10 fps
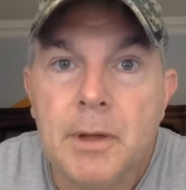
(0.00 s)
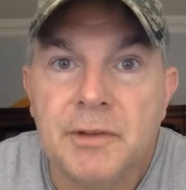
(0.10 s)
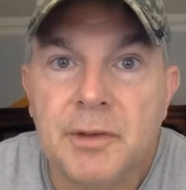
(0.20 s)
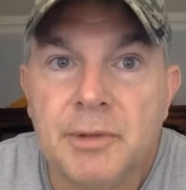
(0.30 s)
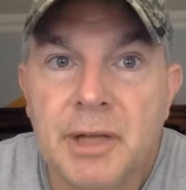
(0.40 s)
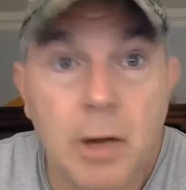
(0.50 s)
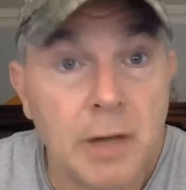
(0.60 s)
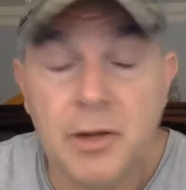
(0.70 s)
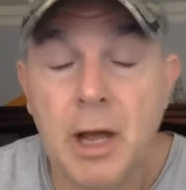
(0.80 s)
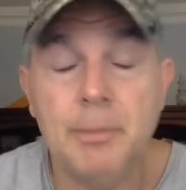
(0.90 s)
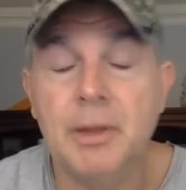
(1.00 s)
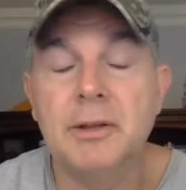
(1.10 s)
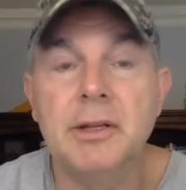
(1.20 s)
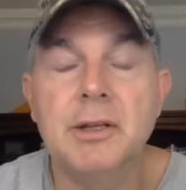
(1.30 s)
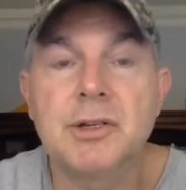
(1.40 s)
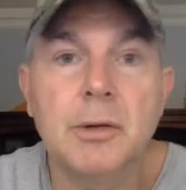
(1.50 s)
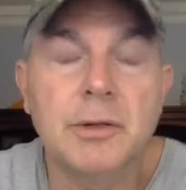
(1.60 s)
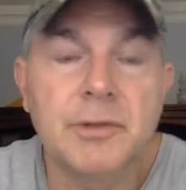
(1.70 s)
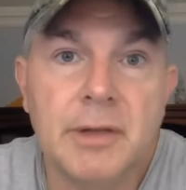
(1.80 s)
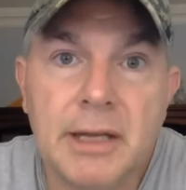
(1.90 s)
You see what I'm saying? On top of that, the
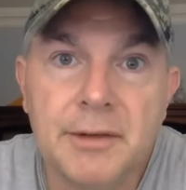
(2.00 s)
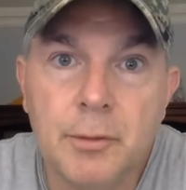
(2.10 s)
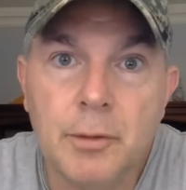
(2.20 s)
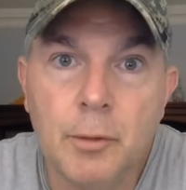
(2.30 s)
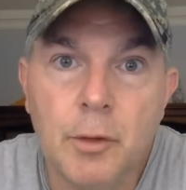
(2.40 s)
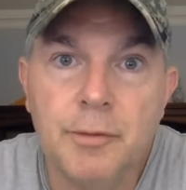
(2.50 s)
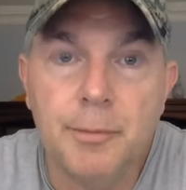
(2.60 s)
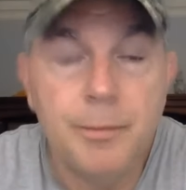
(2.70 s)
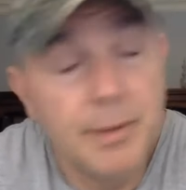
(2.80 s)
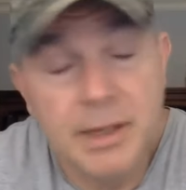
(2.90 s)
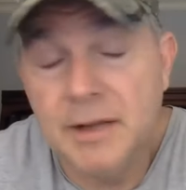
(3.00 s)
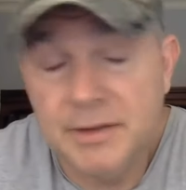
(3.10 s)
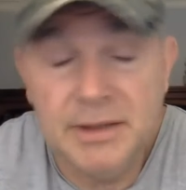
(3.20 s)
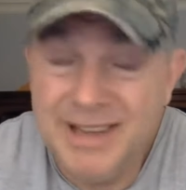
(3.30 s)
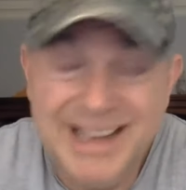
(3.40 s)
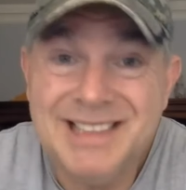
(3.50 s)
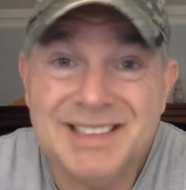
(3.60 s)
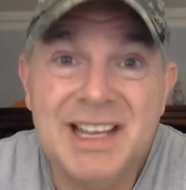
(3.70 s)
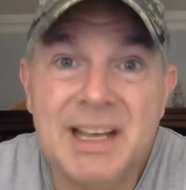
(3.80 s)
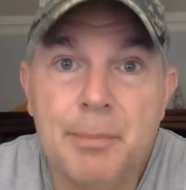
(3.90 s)
insurance on that is through the roof because, you know, I hate
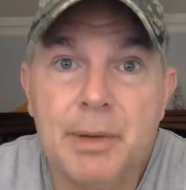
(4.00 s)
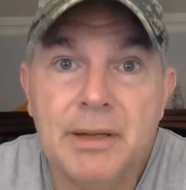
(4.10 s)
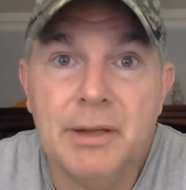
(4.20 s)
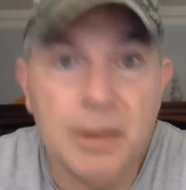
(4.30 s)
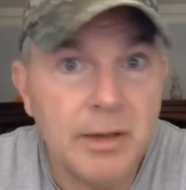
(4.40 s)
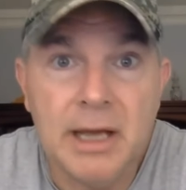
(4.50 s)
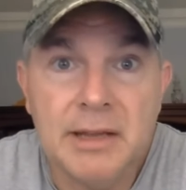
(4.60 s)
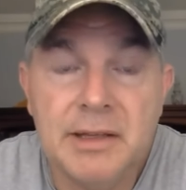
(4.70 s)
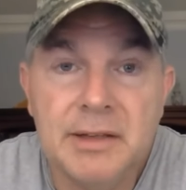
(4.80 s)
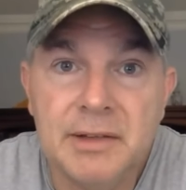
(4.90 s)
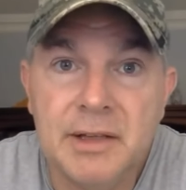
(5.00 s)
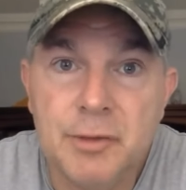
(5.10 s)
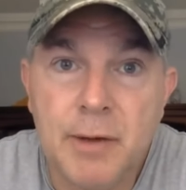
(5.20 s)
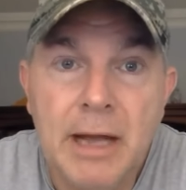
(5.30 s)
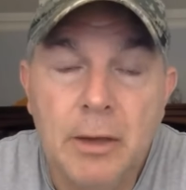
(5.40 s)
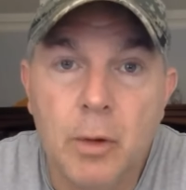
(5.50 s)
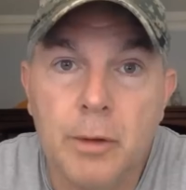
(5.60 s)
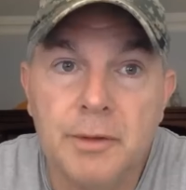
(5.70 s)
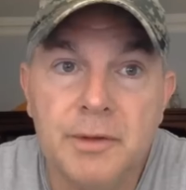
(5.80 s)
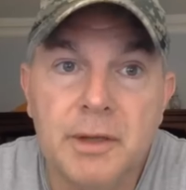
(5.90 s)
to say it, but you, know, you got these uh, trial
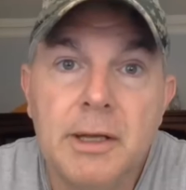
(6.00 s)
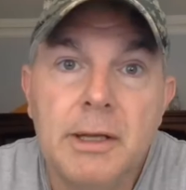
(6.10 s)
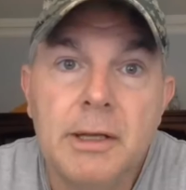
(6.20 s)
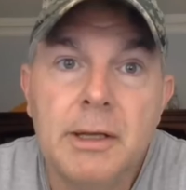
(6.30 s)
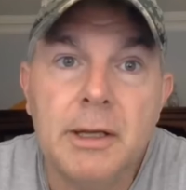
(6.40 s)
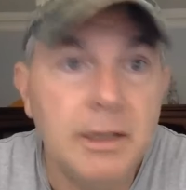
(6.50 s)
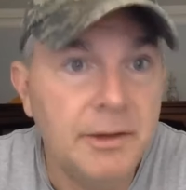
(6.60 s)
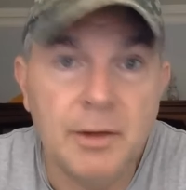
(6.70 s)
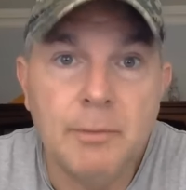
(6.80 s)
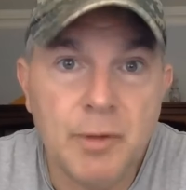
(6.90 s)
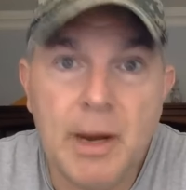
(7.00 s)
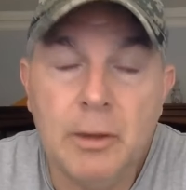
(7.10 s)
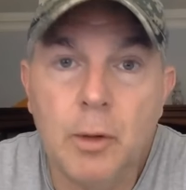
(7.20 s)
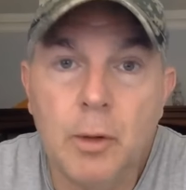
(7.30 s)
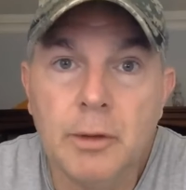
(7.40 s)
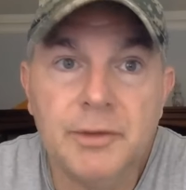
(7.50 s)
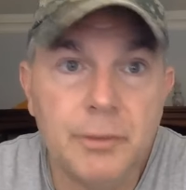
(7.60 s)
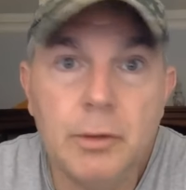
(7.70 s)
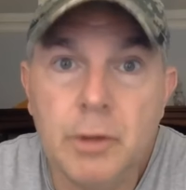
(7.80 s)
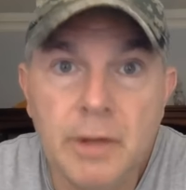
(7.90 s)
lawyers. And some trial lawyers
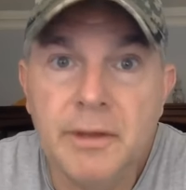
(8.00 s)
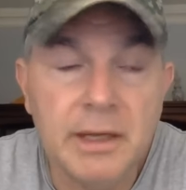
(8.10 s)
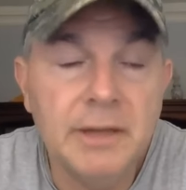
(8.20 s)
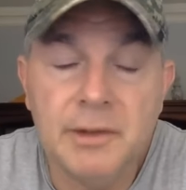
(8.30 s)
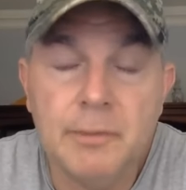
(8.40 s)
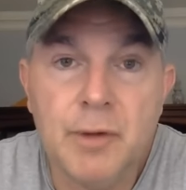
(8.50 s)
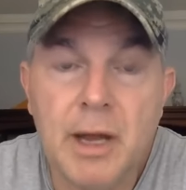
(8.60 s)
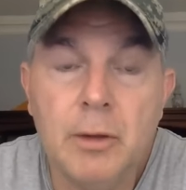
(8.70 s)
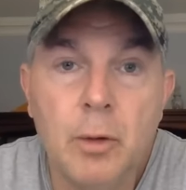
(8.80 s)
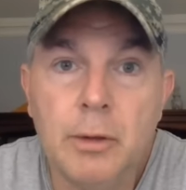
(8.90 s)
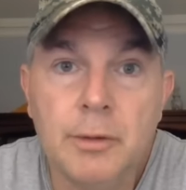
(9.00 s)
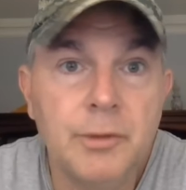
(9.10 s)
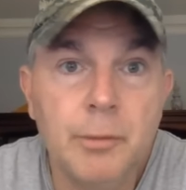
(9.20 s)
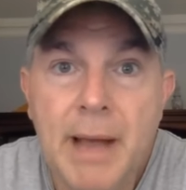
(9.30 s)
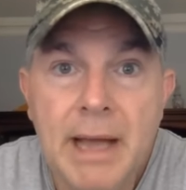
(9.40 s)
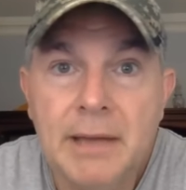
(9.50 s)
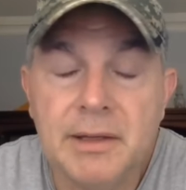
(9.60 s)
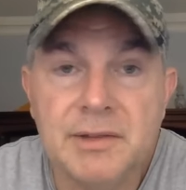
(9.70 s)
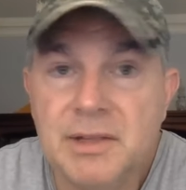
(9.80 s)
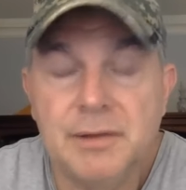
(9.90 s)
do good things, some trial lawyers do bad
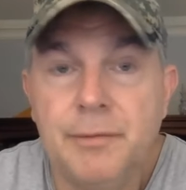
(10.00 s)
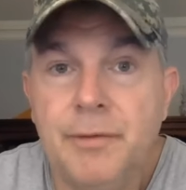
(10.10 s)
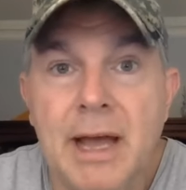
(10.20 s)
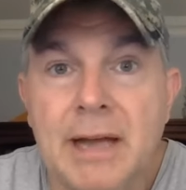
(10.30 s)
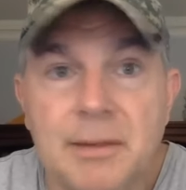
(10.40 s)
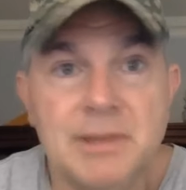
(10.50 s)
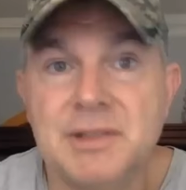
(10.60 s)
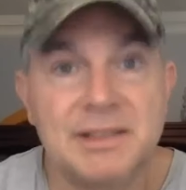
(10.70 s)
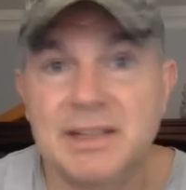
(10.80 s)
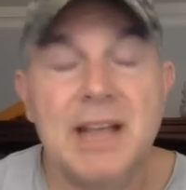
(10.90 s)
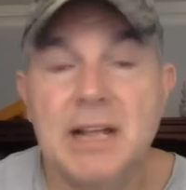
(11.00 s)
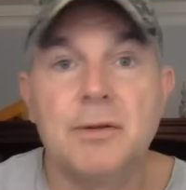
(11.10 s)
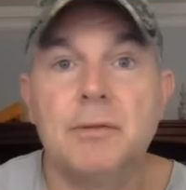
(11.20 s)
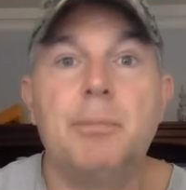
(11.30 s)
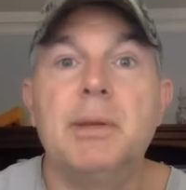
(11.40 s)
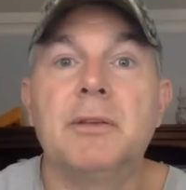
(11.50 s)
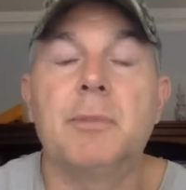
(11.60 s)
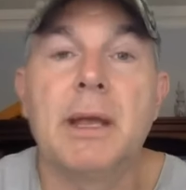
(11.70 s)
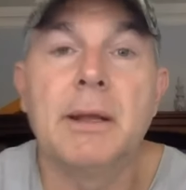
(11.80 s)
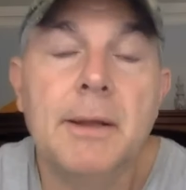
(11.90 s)
things. Just a fact. I mean, it's just the nature of the
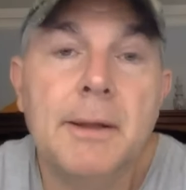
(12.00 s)
beast, man.